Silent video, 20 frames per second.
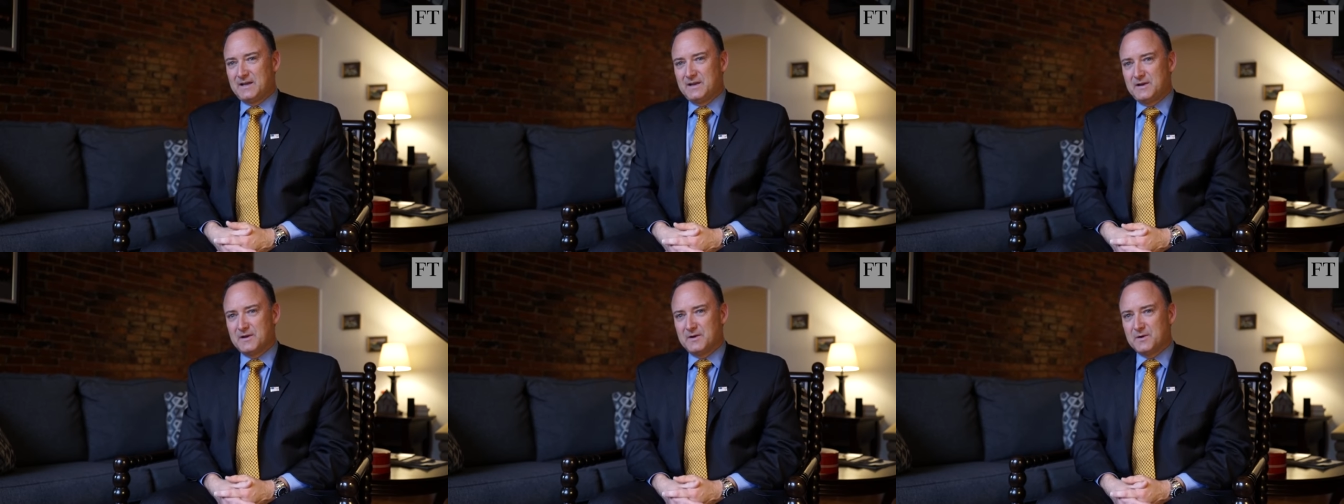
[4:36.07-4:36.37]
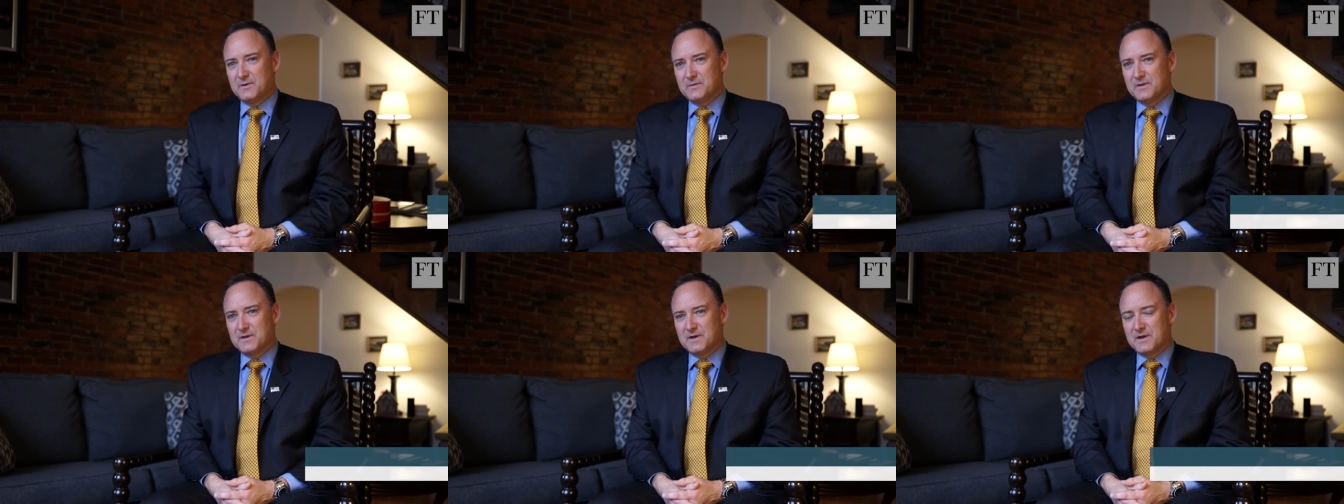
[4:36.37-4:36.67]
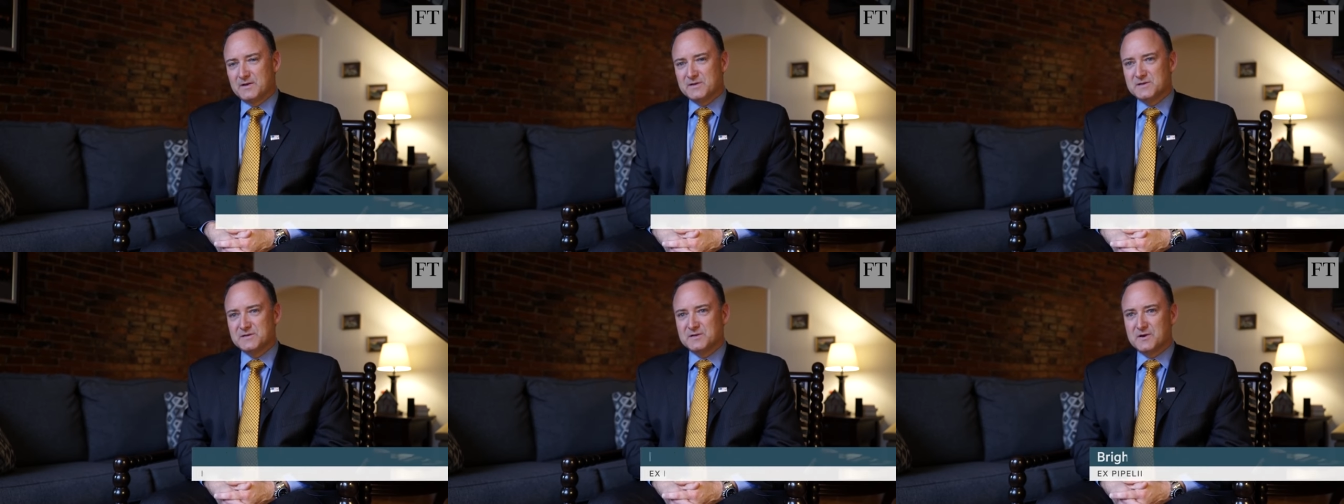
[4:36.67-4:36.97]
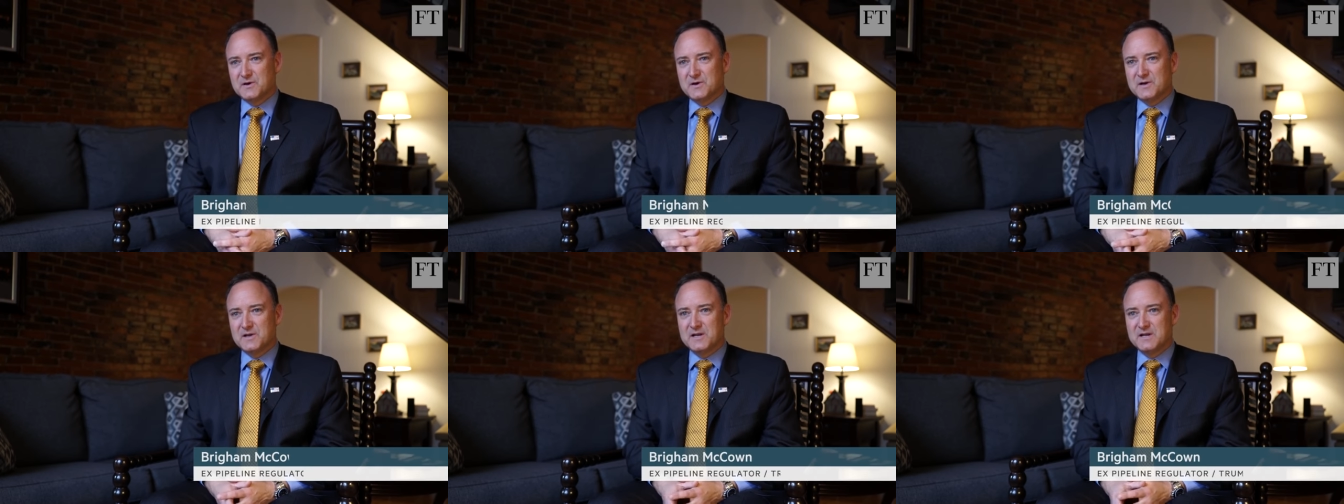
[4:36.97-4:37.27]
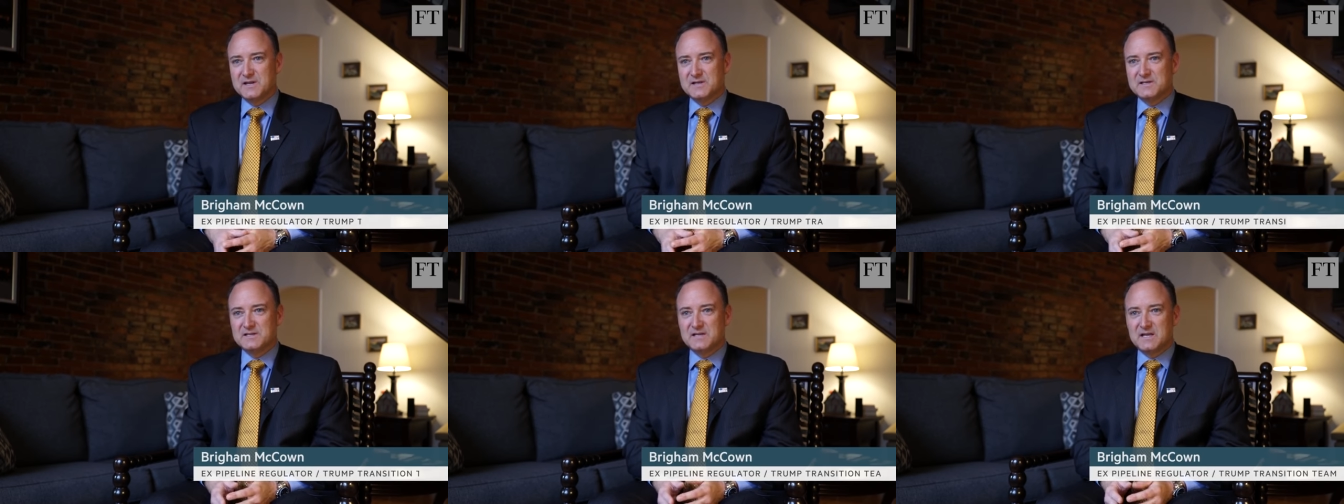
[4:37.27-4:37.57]
You know, the concern
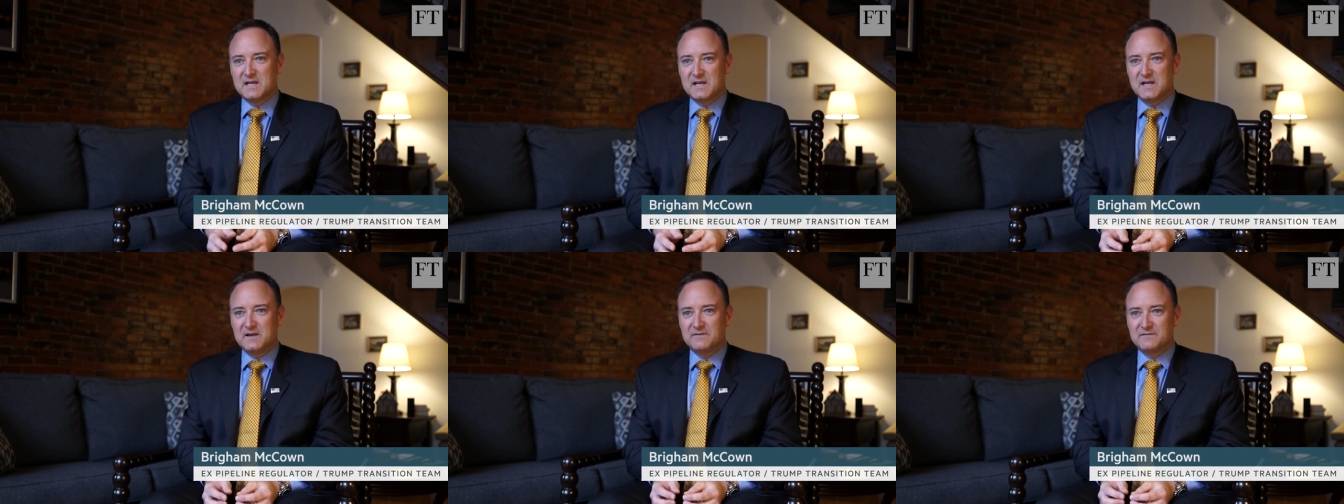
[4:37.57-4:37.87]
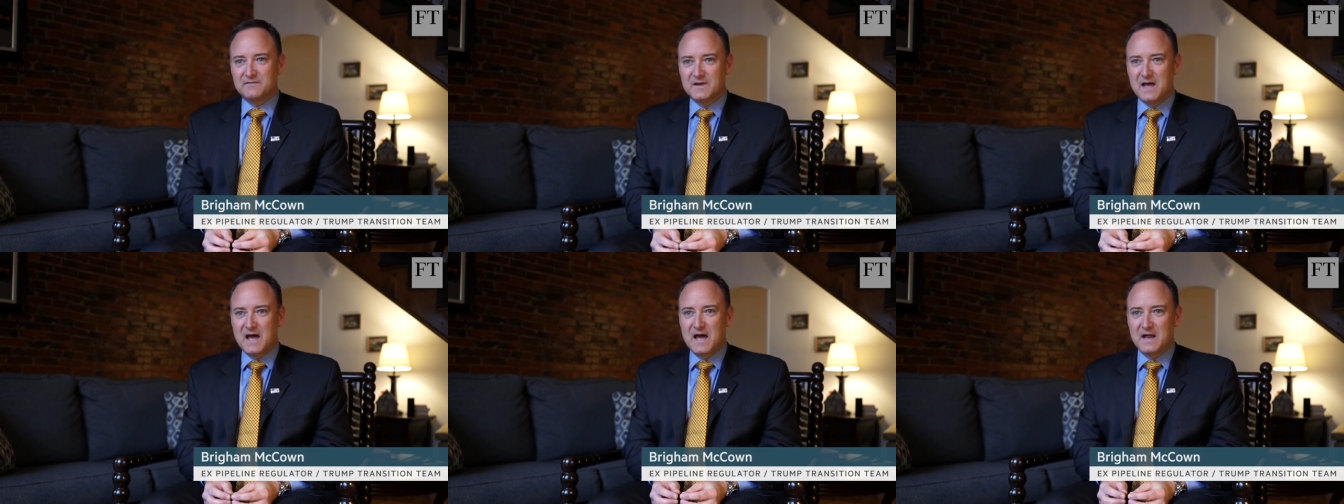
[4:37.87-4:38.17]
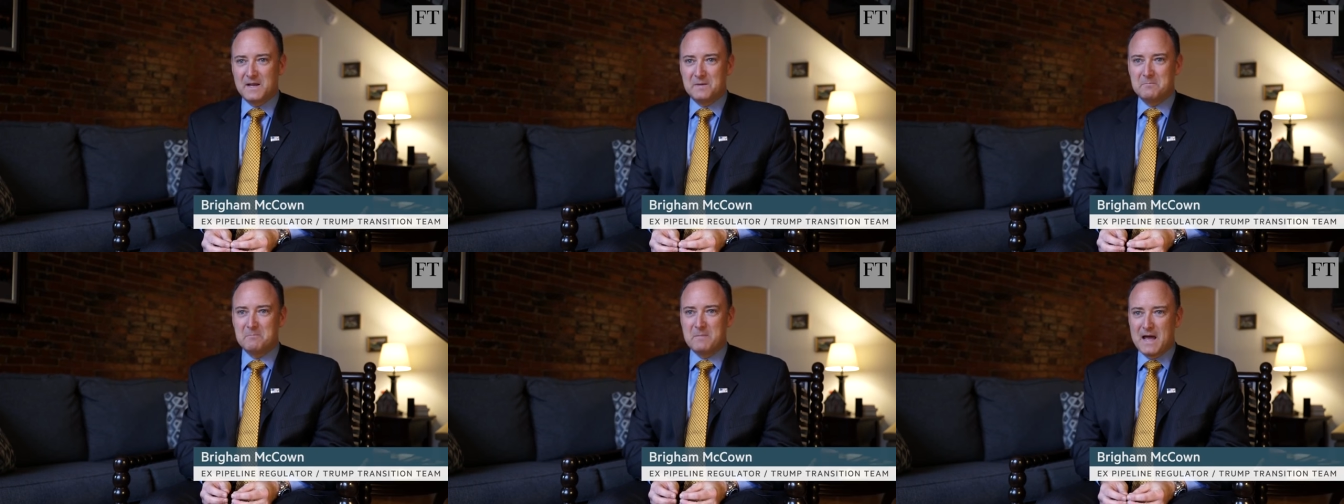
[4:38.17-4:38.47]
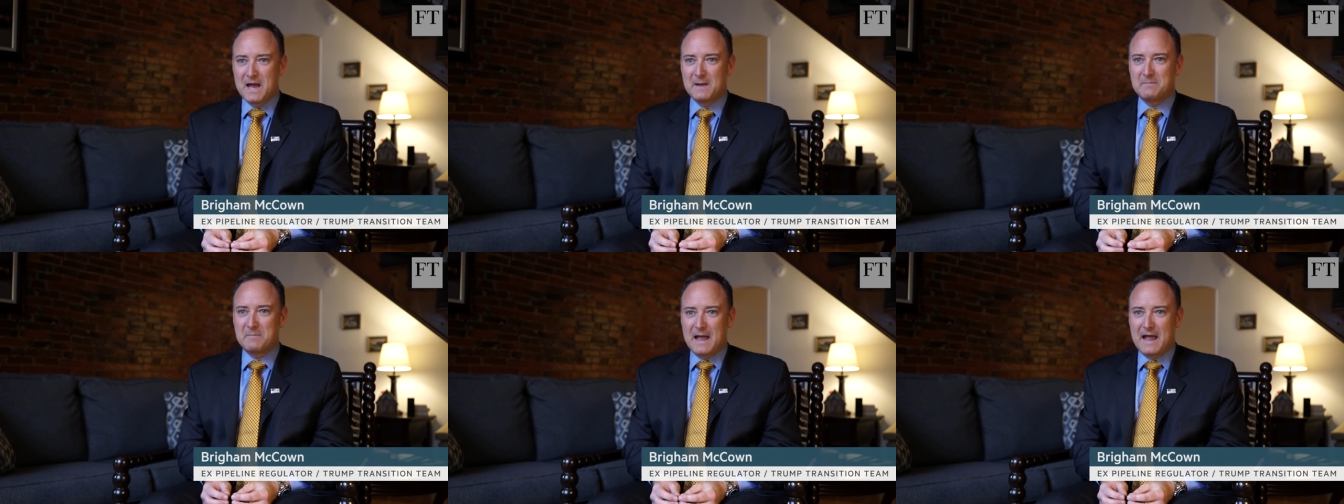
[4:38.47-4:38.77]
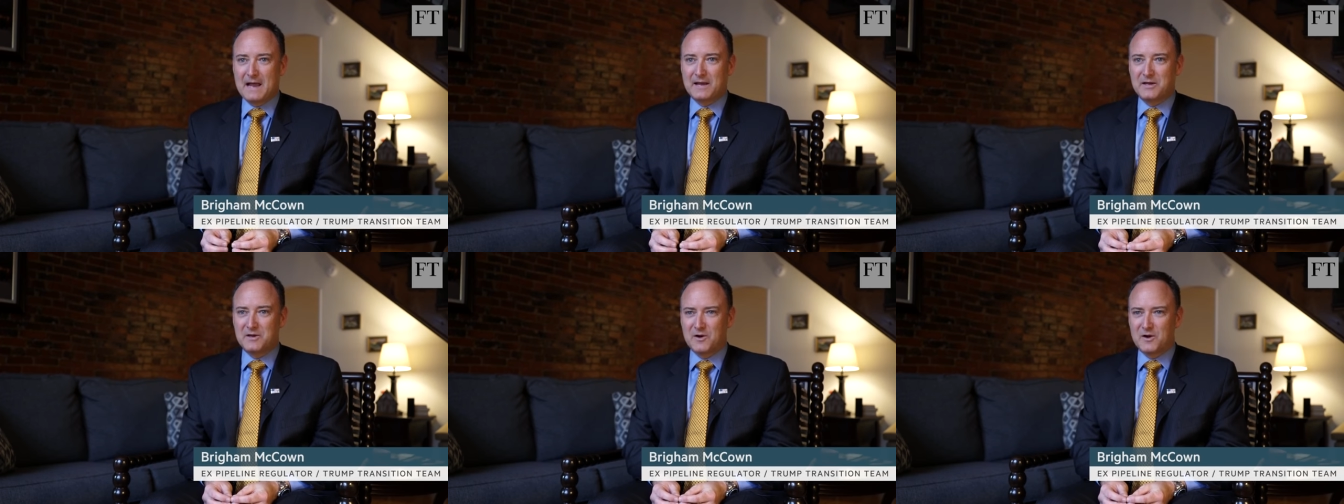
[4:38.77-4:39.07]
is if not in my
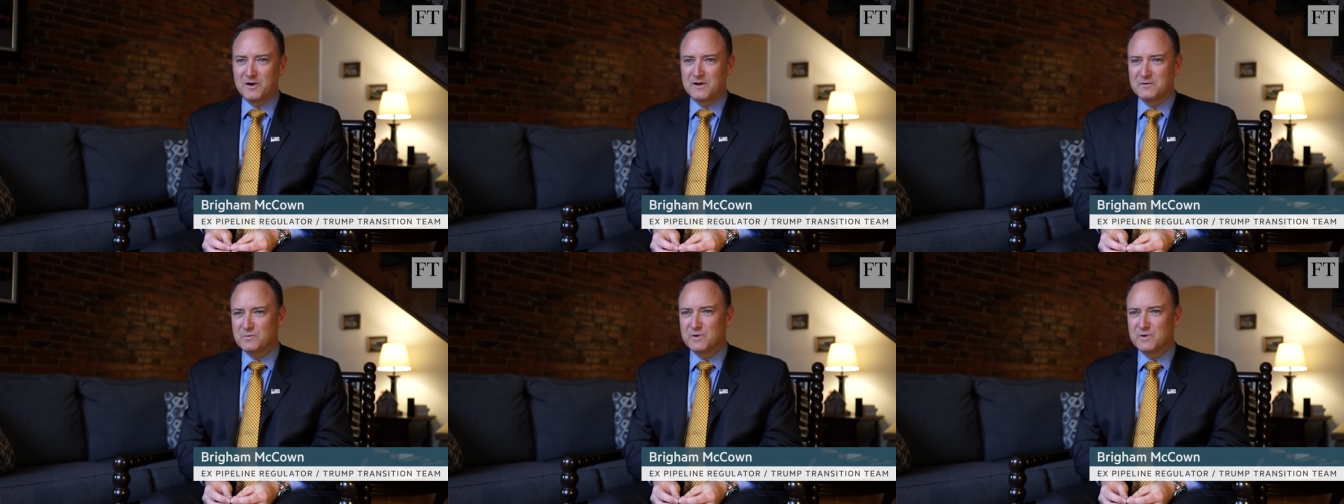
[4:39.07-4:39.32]
backyard,